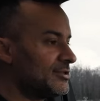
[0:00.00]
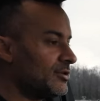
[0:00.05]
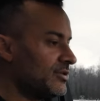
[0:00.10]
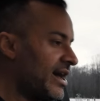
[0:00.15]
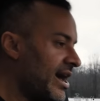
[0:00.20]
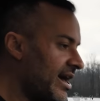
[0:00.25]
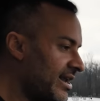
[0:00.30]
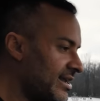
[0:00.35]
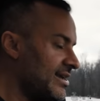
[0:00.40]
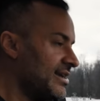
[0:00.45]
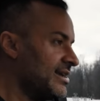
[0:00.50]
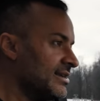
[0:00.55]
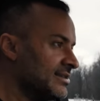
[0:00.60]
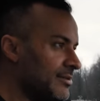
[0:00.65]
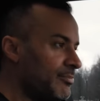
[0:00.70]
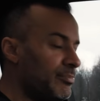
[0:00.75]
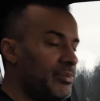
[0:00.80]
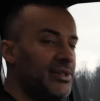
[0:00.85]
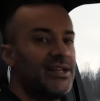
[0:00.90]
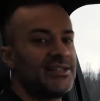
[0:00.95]
So that
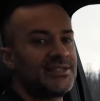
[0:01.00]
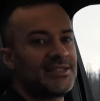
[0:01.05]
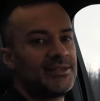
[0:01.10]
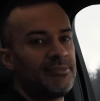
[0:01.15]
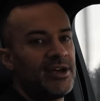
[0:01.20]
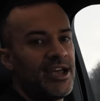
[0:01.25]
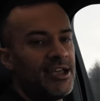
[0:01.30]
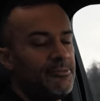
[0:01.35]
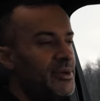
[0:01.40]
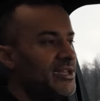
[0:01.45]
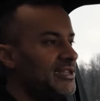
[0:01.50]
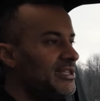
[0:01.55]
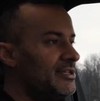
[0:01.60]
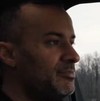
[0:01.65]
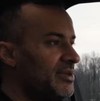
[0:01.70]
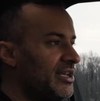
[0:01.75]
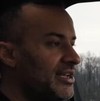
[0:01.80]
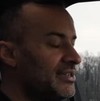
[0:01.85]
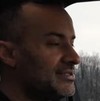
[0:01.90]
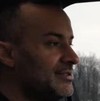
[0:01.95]
is a plus in my
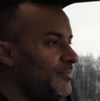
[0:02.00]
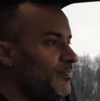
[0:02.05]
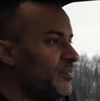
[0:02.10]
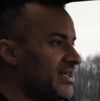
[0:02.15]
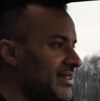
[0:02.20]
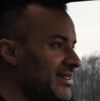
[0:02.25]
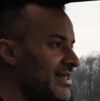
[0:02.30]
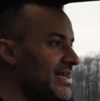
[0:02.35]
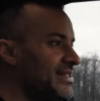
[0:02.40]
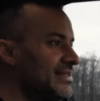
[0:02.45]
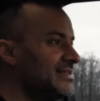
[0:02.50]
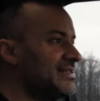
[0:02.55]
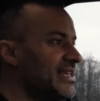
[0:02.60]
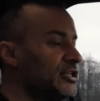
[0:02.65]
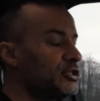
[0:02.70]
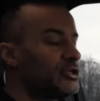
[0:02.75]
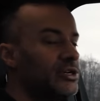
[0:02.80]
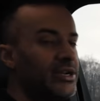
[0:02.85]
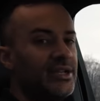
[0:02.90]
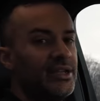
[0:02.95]
opinion because lane
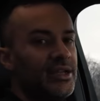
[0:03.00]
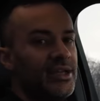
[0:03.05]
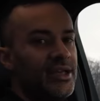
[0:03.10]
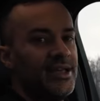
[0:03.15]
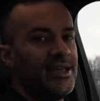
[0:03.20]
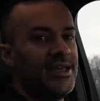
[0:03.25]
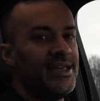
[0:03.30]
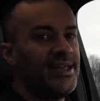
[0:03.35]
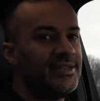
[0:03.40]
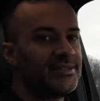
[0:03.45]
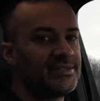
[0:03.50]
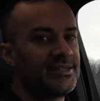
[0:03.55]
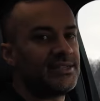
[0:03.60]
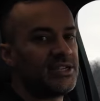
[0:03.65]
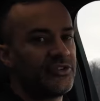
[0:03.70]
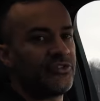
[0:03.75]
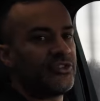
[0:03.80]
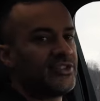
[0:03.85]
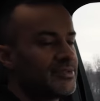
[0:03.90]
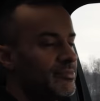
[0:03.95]
centering is the
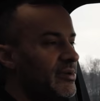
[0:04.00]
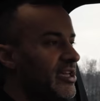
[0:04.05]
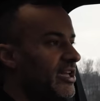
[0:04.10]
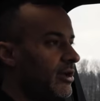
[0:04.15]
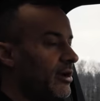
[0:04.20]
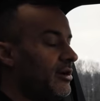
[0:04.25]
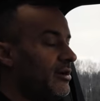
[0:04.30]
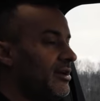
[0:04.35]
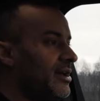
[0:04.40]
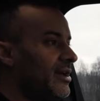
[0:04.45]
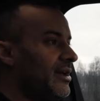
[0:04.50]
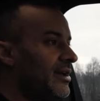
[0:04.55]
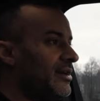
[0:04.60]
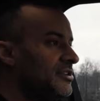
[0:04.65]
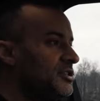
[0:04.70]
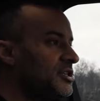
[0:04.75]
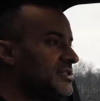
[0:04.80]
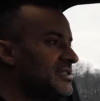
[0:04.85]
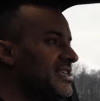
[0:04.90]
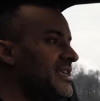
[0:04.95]
difference maker.
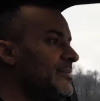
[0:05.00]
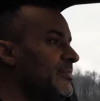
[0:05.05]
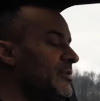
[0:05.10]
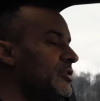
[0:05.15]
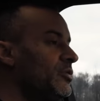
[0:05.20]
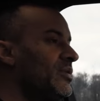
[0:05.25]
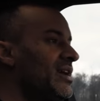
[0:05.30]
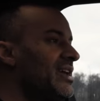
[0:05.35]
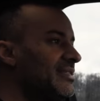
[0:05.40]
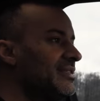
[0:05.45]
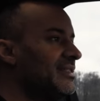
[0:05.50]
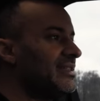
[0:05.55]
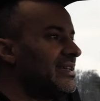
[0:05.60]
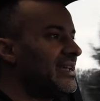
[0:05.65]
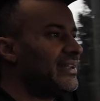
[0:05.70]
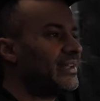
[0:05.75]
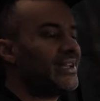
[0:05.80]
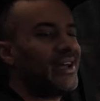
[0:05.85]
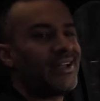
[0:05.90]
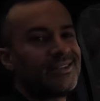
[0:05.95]
Just keeping you in the
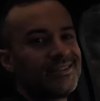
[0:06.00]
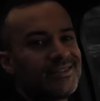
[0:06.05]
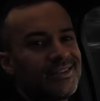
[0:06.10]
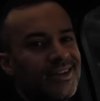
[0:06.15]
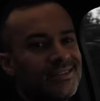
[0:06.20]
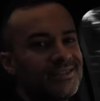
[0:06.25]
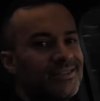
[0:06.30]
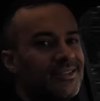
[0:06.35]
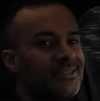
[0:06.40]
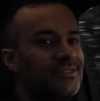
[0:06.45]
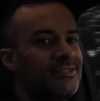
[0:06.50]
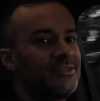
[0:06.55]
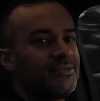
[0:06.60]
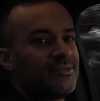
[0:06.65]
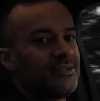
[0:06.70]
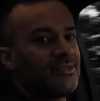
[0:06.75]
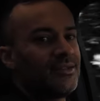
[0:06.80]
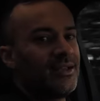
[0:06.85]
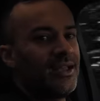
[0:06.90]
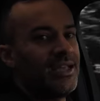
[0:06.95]
lane kind of sucks because
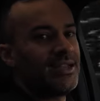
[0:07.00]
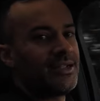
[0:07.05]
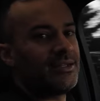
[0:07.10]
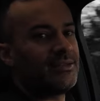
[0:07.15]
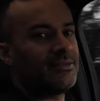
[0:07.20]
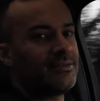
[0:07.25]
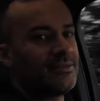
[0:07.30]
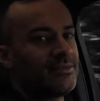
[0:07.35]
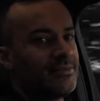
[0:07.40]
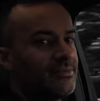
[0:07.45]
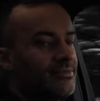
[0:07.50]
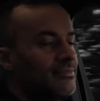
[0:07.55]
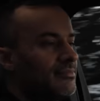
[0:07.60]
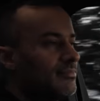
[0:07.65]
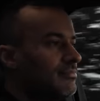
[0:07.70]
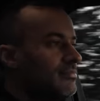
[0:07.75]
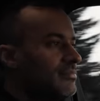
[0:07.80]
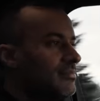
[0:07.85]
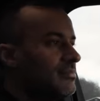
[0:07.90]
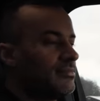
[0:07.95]
you're hitting
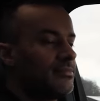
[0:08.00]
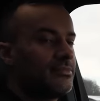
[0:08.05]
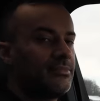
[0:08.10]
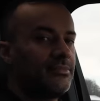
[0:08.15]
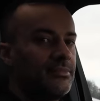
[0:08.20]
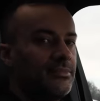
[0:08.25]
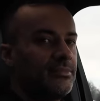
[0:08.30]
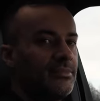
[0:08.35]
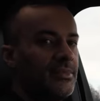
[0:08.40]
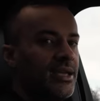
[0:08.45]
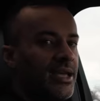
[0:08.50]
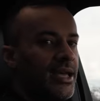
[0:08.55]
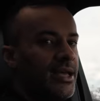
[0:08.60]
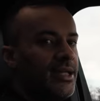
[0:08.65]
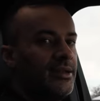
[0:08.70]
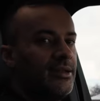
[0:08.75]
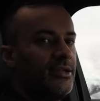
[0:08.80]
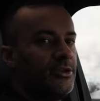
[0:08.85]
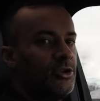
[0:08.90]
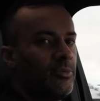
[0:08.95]

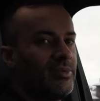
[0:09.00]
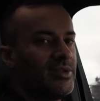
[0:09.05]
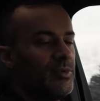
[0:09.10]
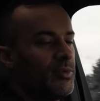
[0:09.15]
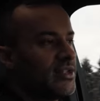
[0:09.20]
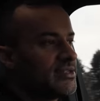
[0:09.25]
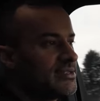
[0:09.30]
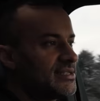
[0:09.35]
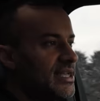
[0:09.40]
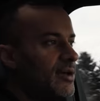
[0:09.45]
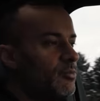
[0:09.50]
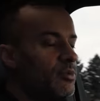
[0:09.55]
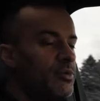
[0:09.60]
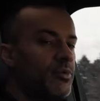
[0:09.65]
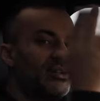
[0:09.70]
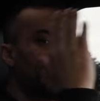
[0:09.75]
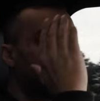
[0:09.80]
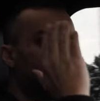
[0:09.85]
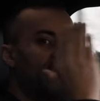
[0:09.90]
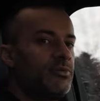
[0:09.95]
and nobody wants that. We
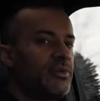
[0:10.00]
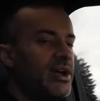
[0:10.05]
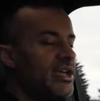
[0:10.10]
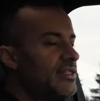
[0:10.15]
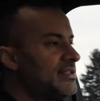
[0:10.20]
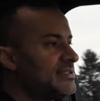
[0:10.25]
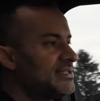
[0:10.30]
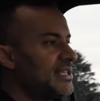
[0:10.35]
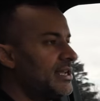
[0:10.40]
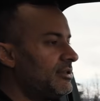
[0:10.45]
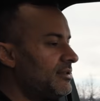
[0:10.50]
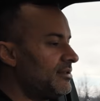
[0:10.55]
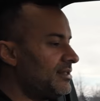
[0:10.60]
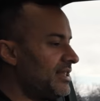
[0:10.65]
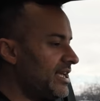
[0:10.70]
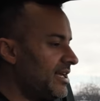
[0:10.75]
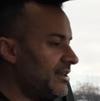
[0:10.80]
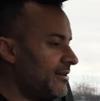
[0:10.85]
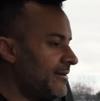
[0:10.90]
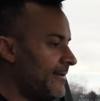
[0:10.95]
want to stay right in the center of
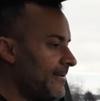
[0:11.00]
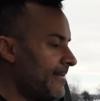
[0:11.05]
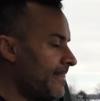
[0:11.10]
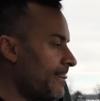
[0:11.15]
the lane.